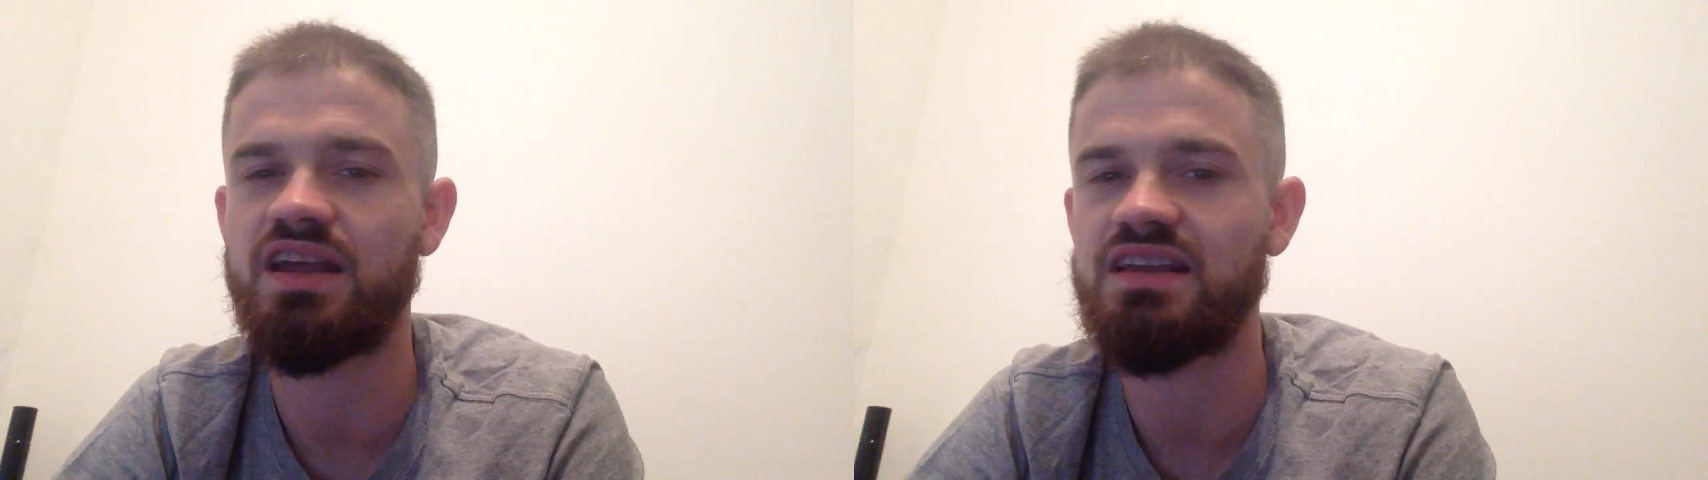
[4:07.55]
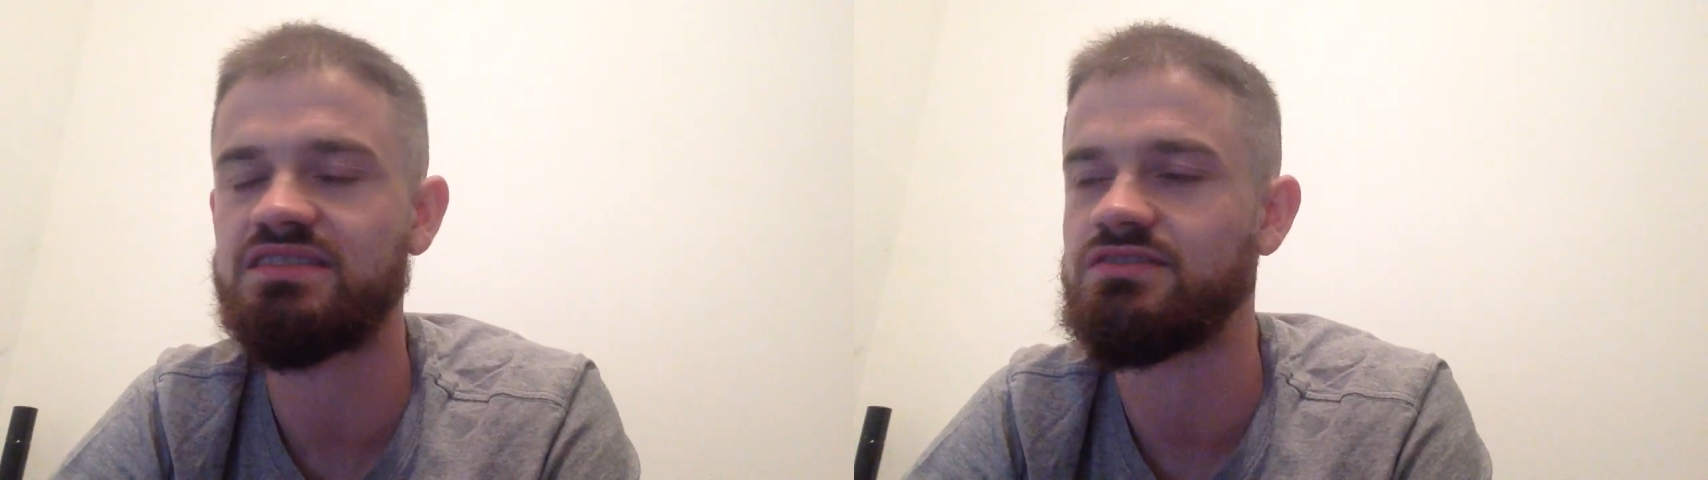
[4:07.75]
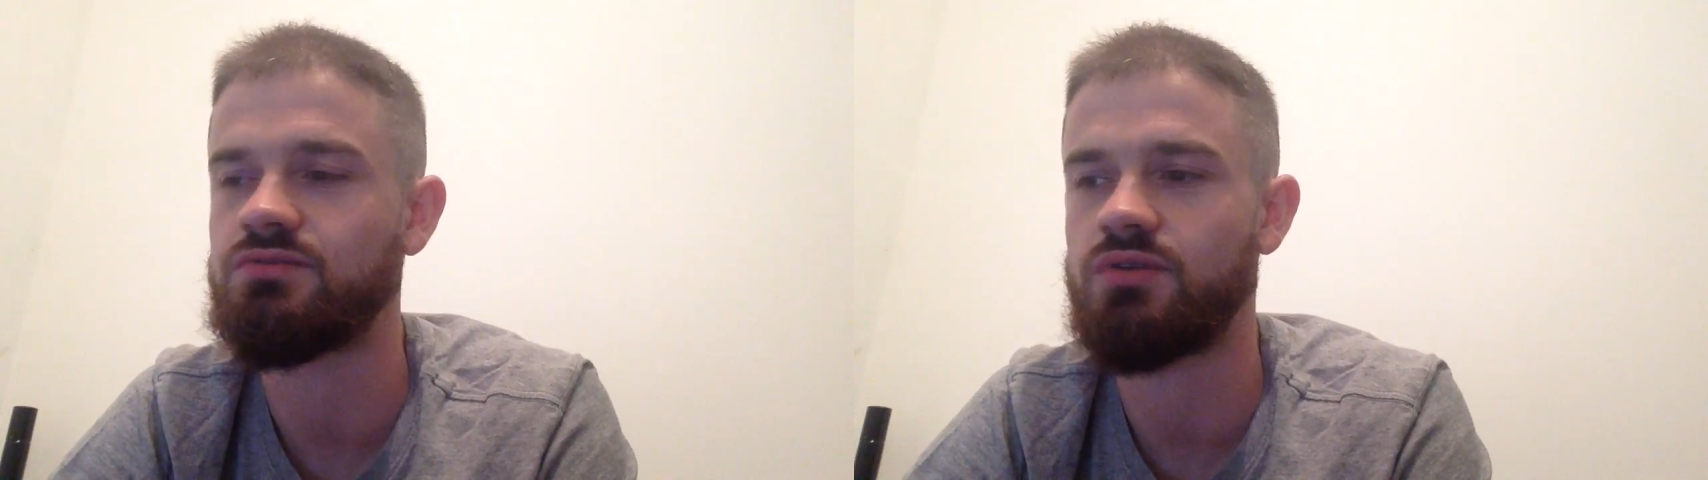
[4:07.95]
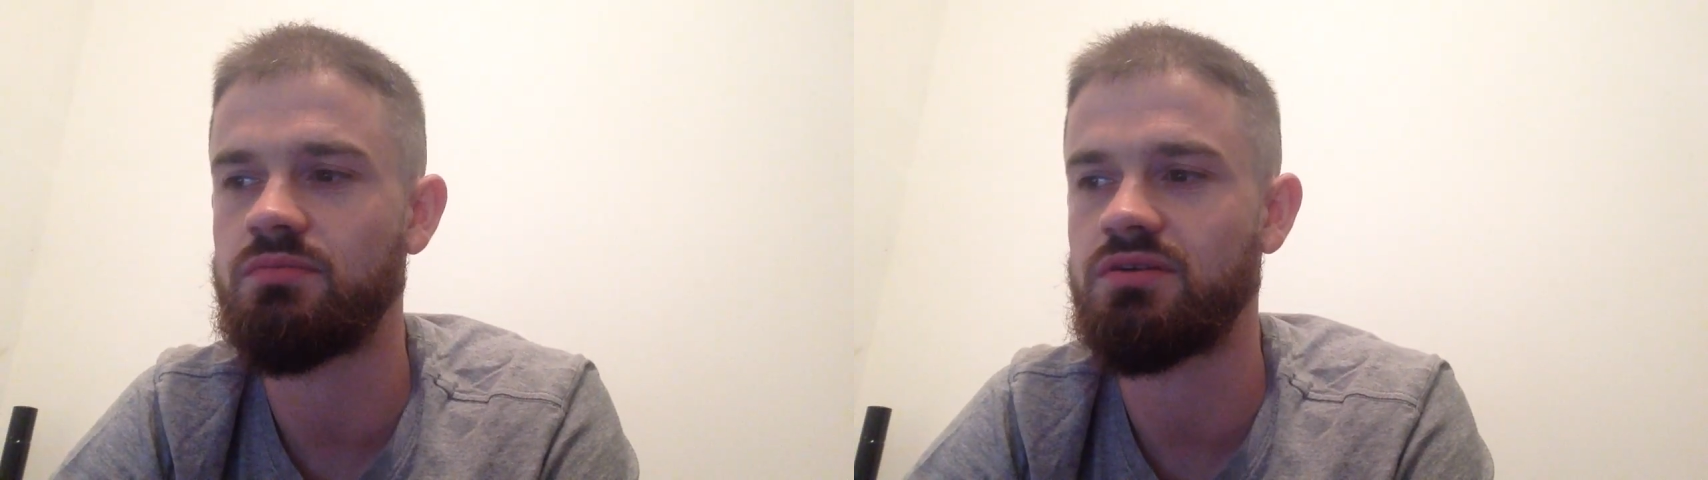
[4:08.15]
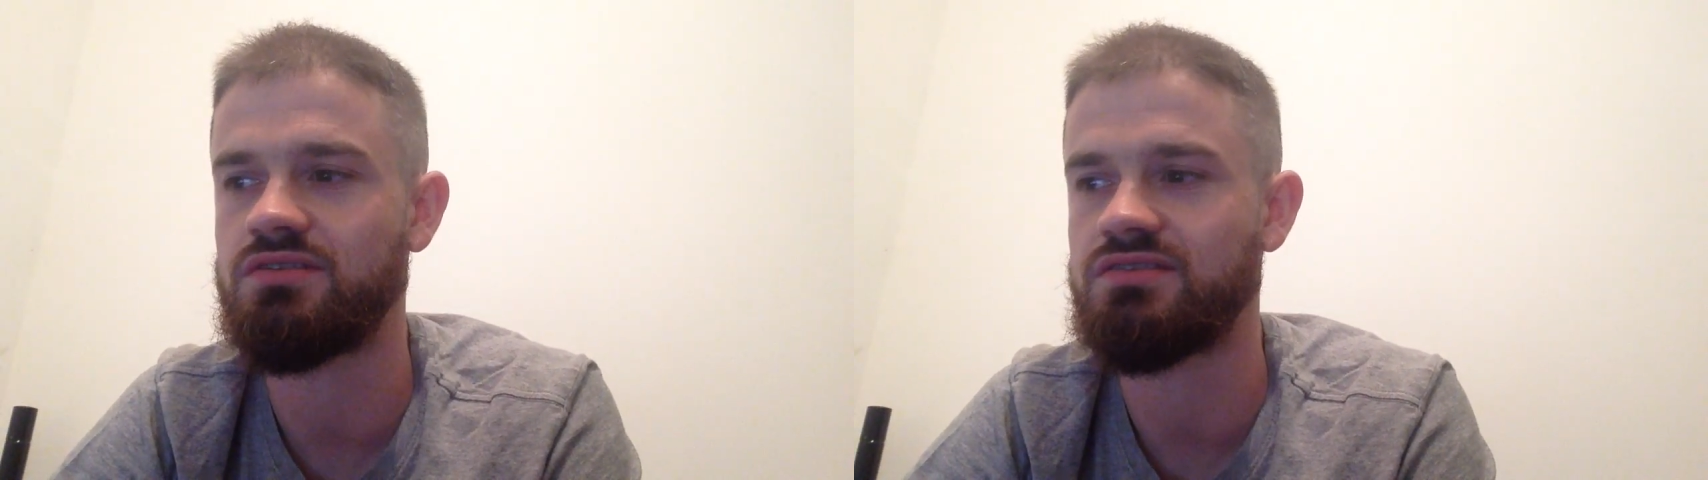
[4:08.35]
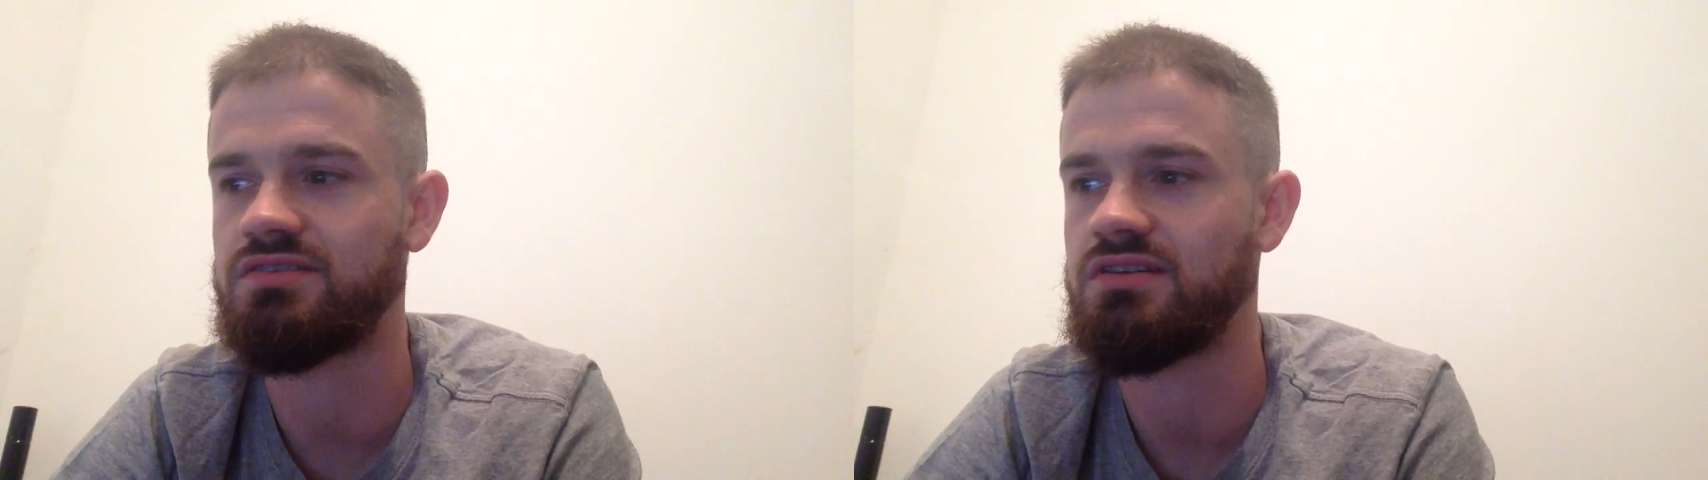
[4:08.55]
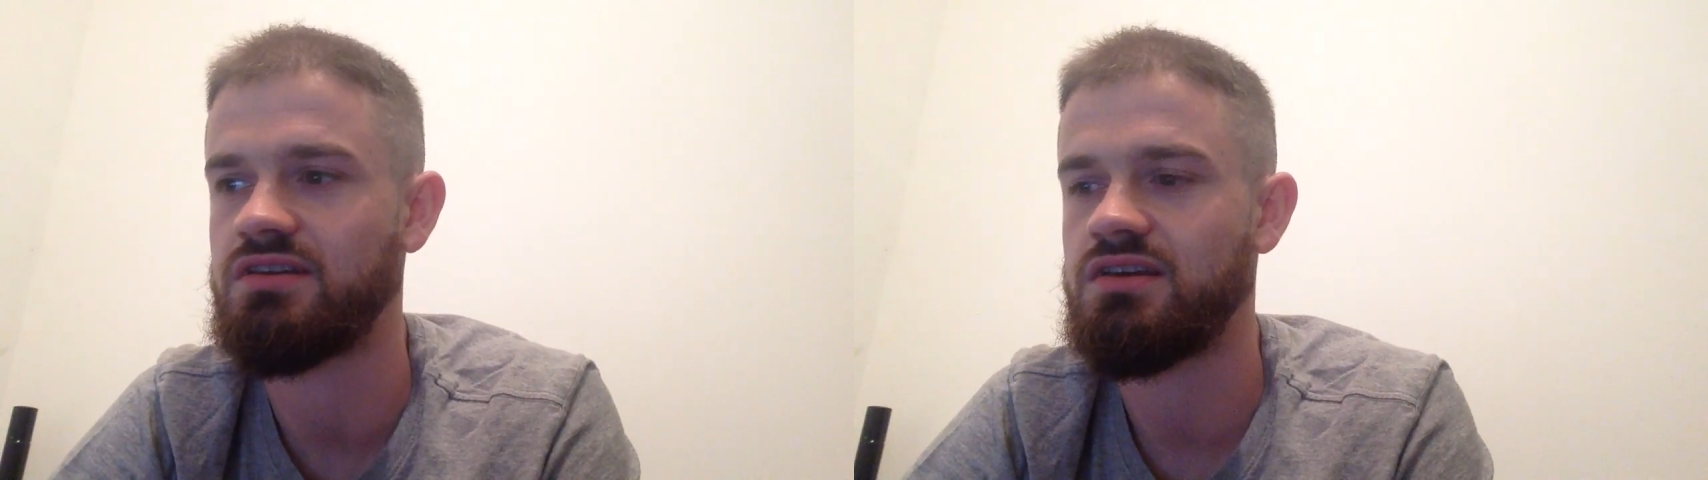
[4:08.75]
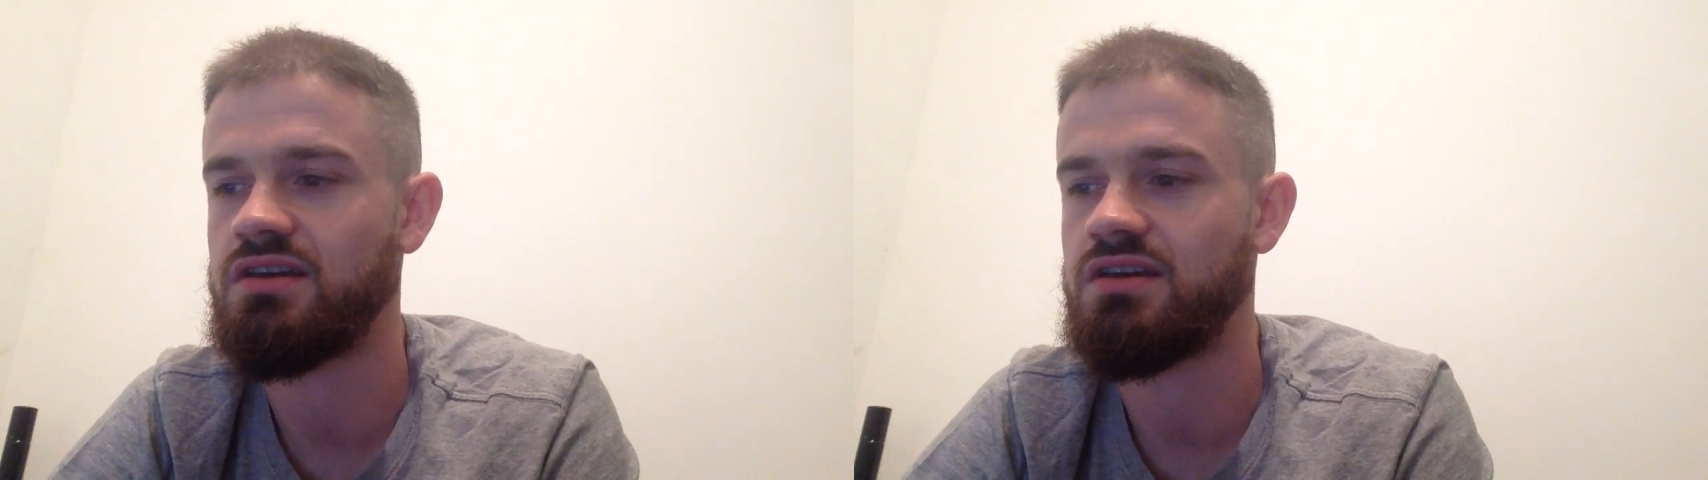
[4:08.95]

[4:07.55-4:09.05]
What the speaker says: they listen to it, because